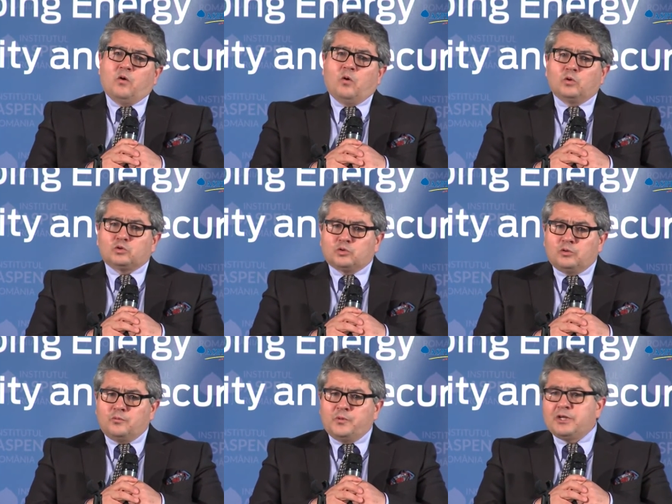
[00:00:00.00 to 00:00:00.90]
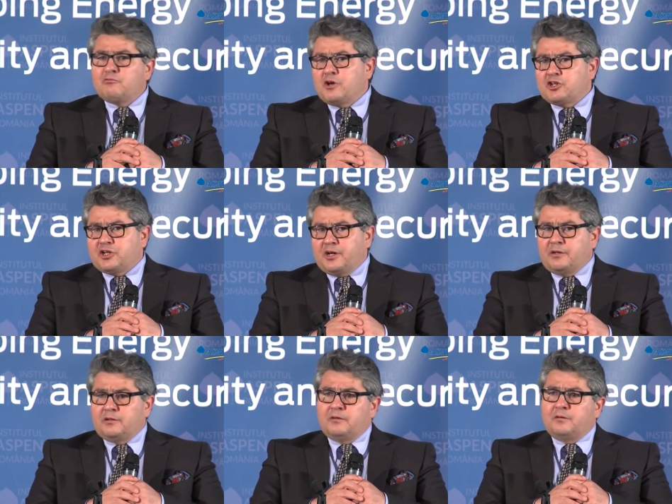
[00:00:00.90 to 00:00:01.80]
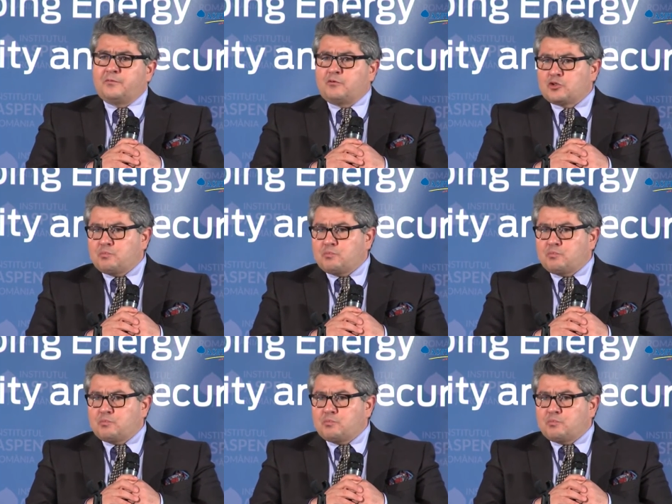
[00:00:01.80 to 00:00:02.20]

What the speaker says: Also, within Russia, of course,